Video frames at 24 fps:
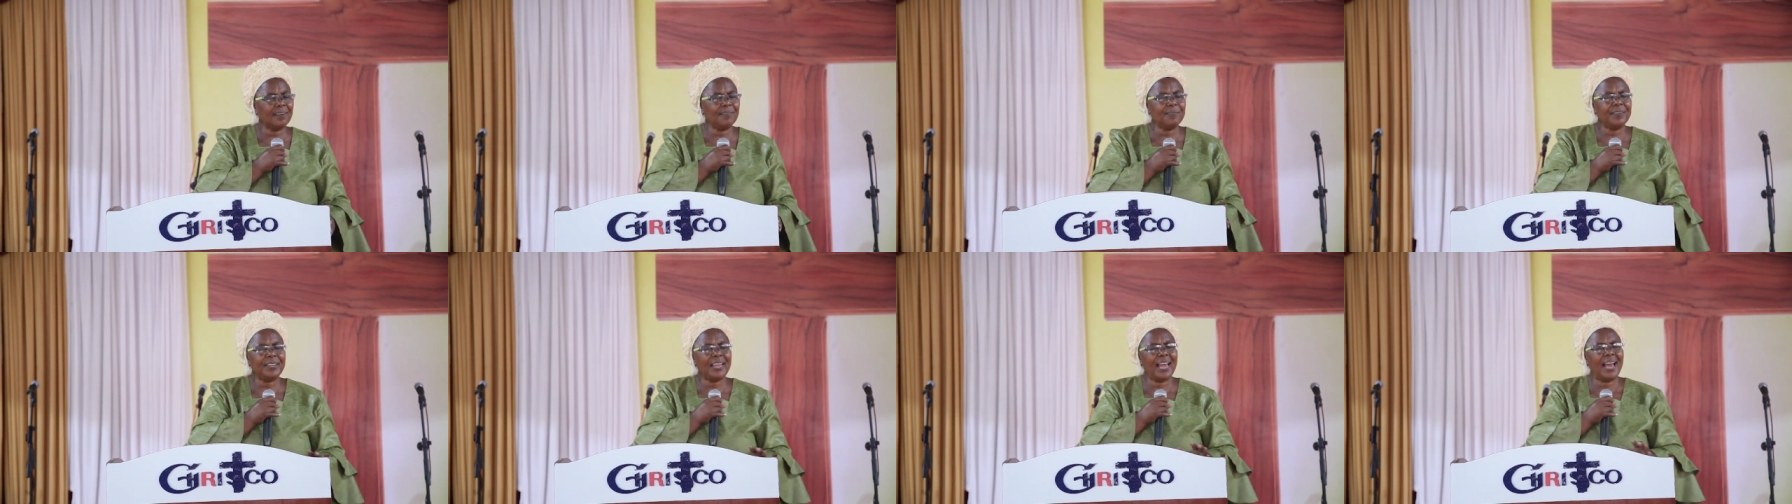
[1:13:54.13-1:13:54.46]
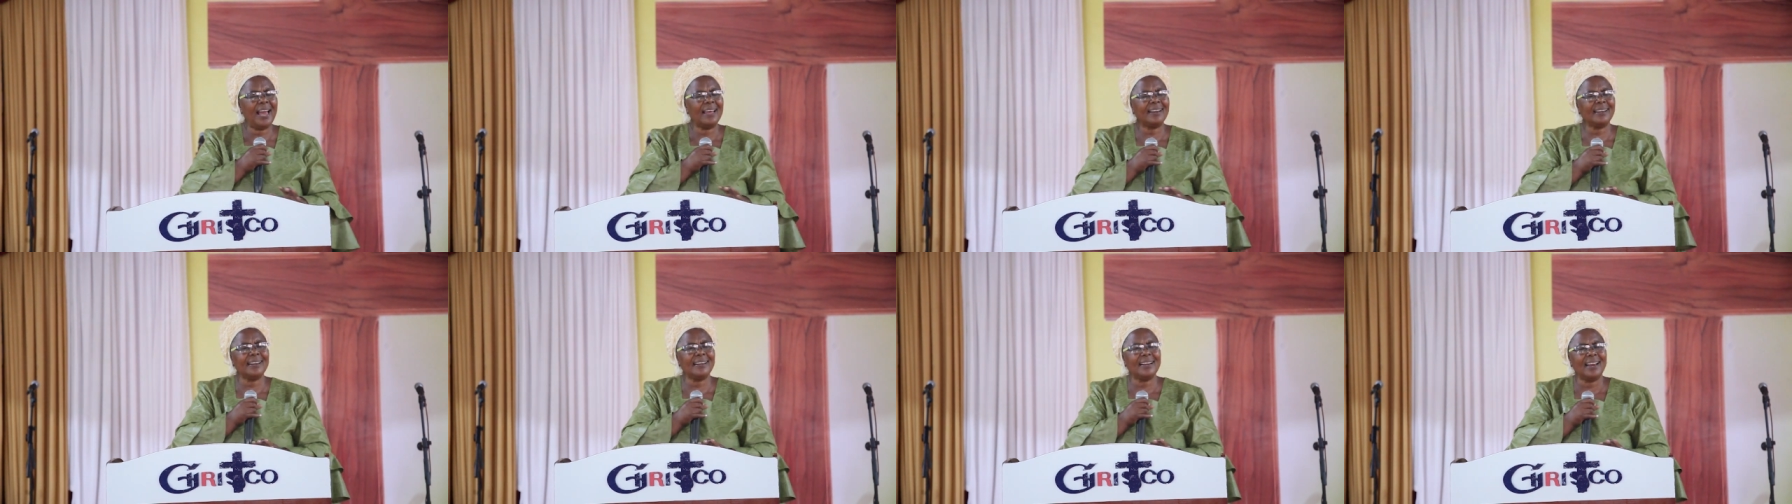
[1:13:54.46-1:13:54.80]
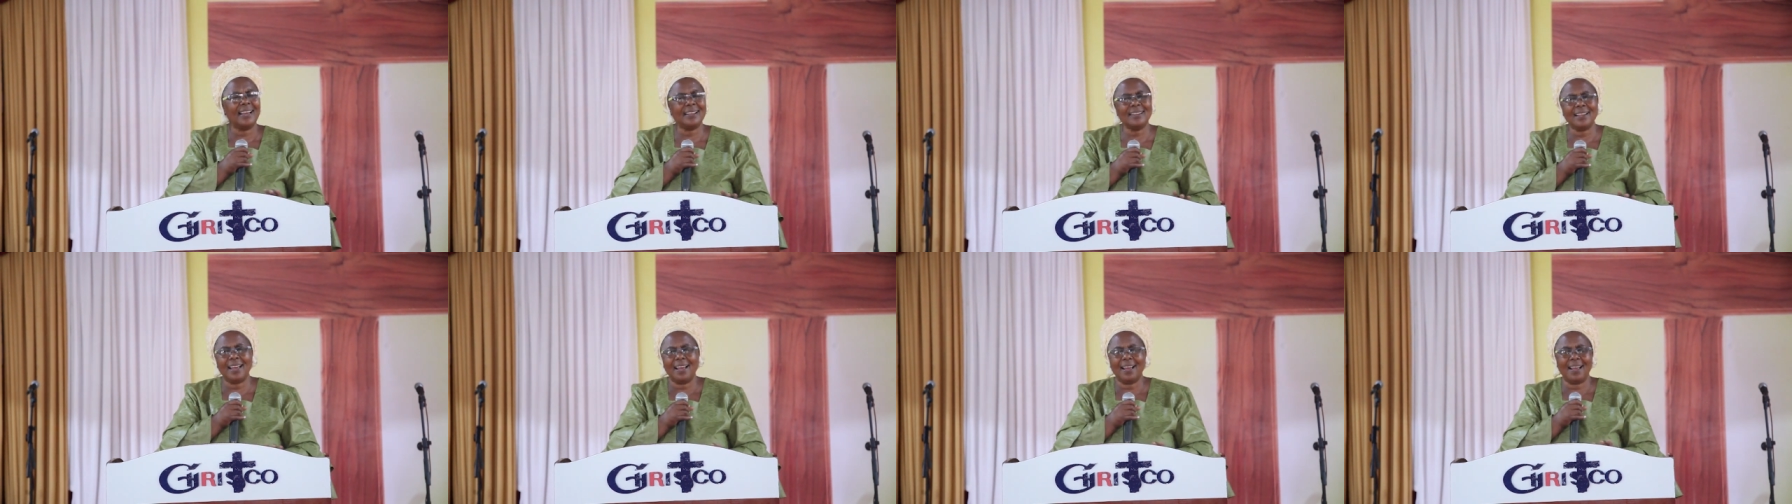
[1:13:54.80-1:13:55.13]
we are in
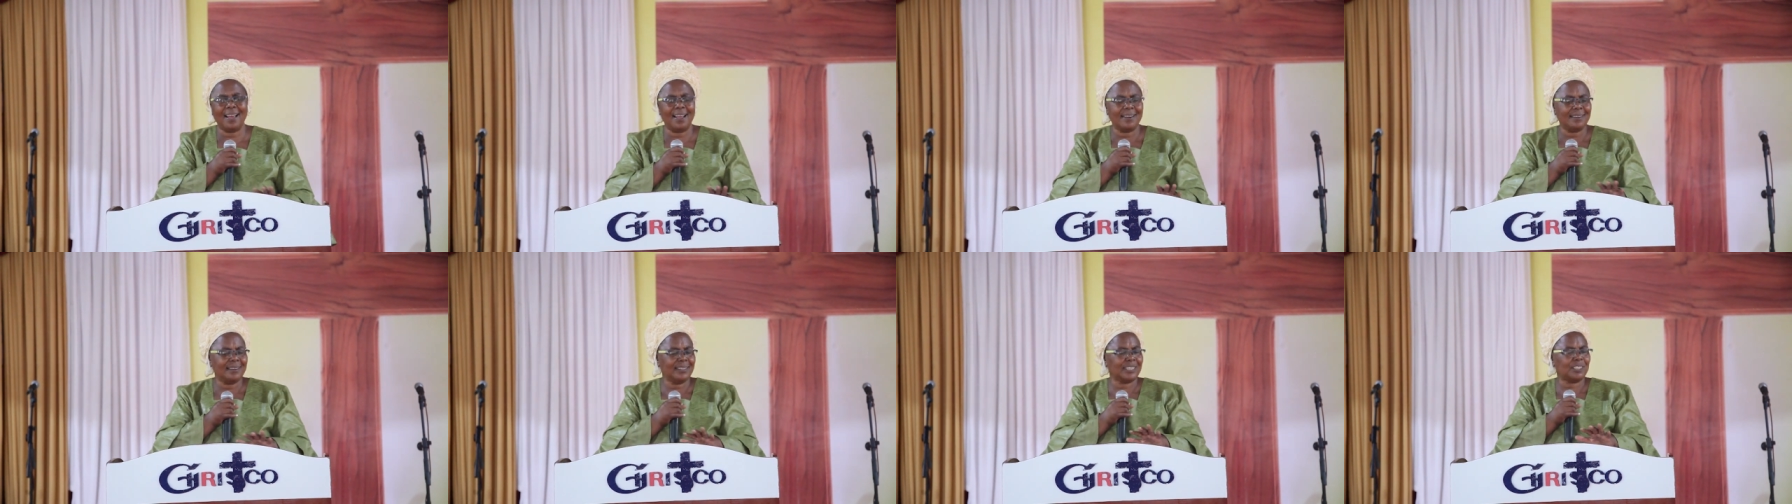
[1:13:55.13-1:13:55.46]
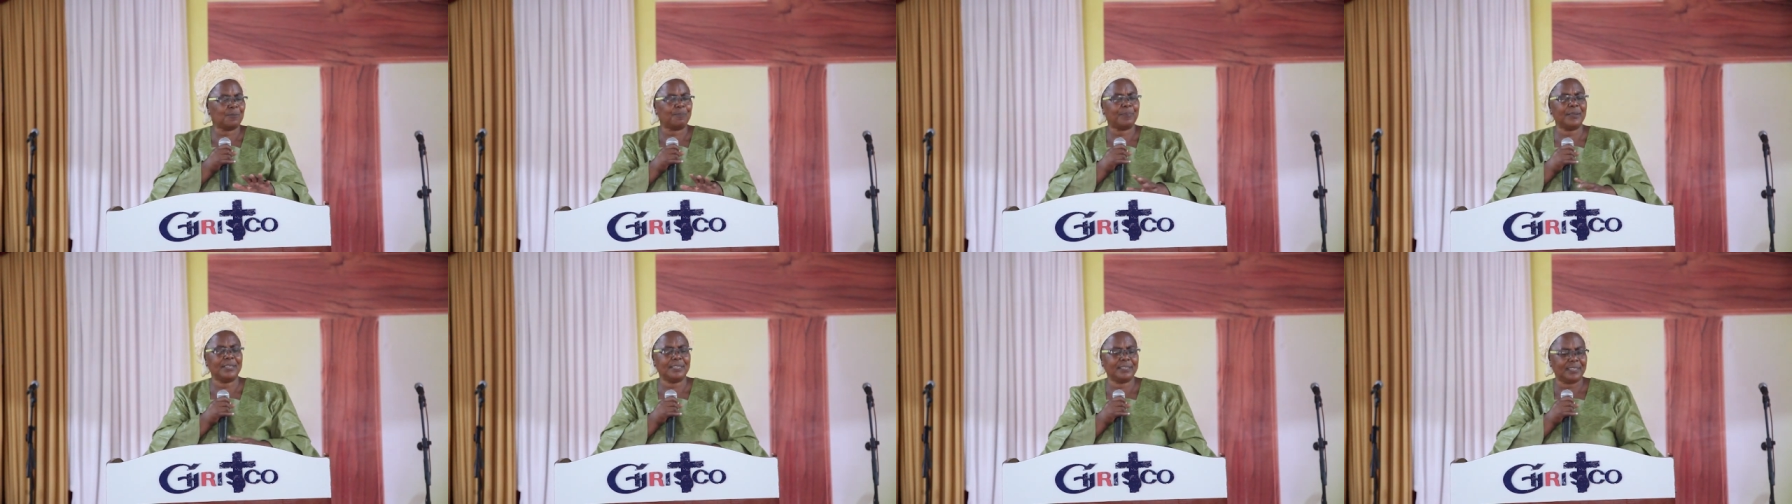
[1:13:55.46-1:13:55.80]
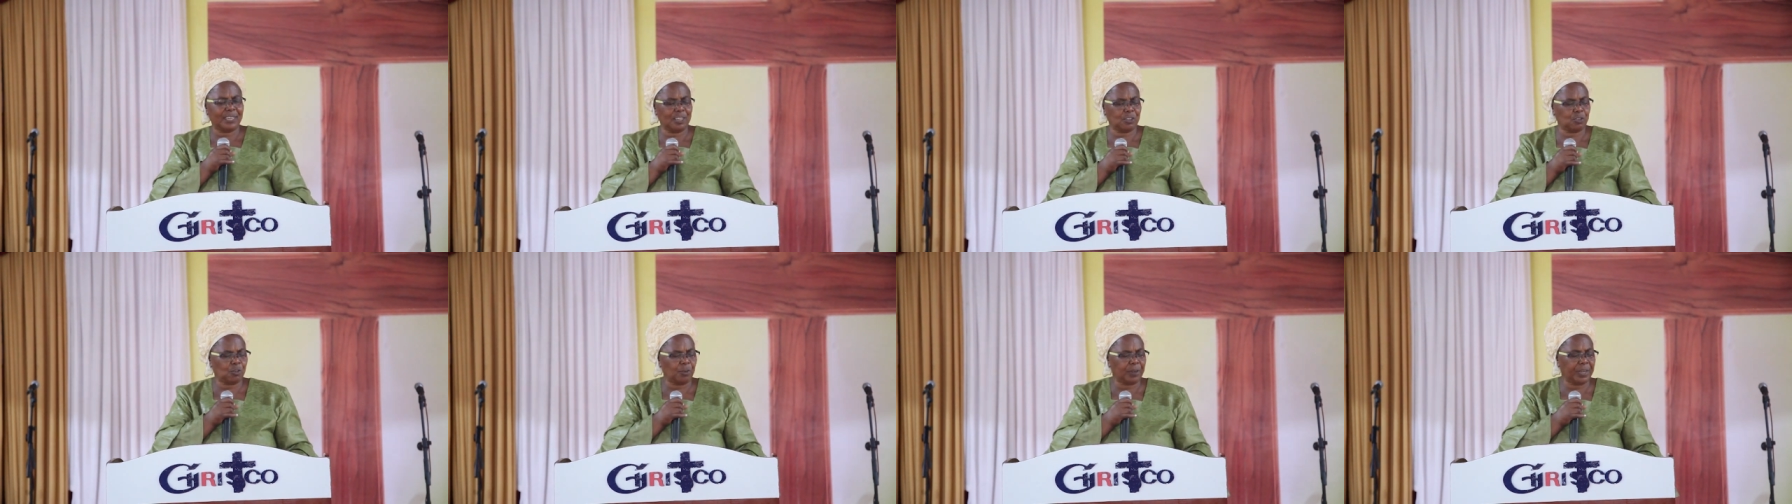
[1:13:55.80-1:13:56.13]
a
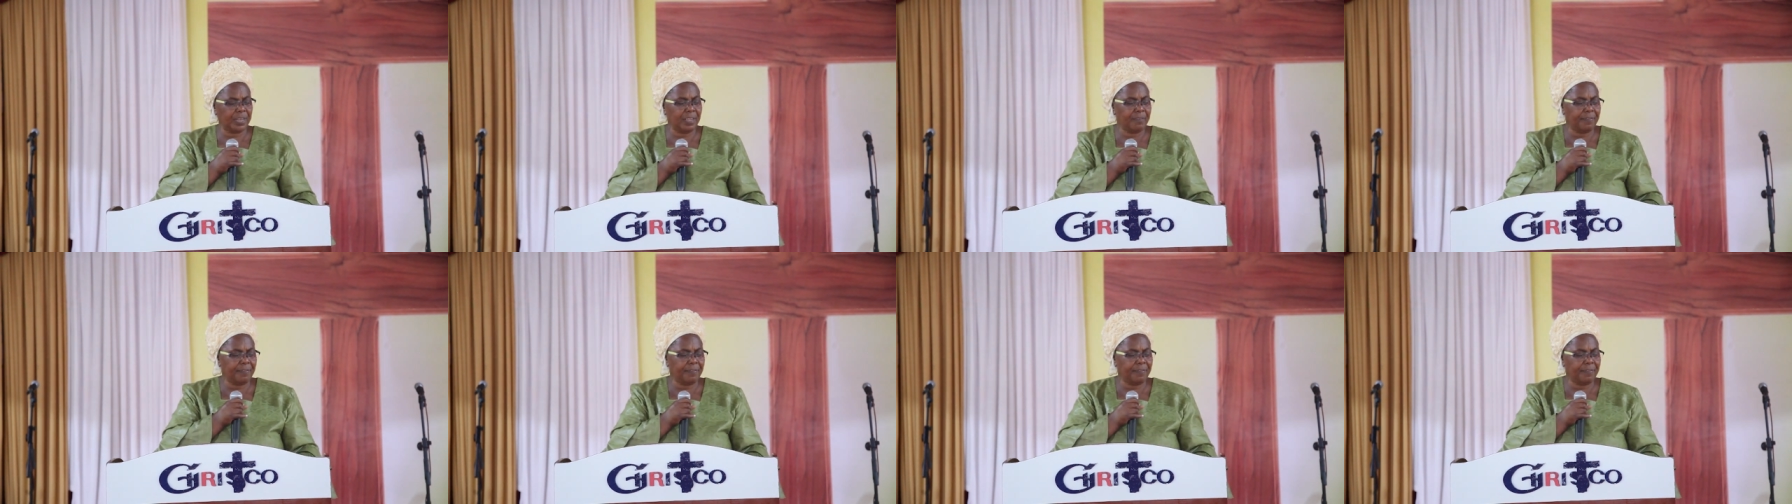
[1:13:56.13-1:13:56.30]
dispensation,